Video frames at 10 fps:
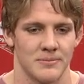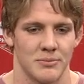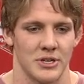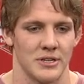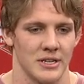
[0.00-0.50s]

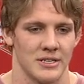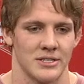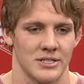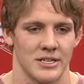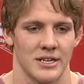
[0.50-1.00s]
But
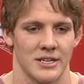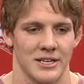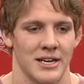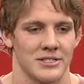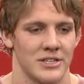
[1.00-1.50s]
it's
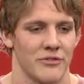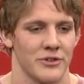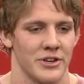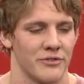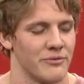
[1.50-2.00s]
it's
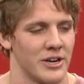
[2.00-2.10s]
definitely a different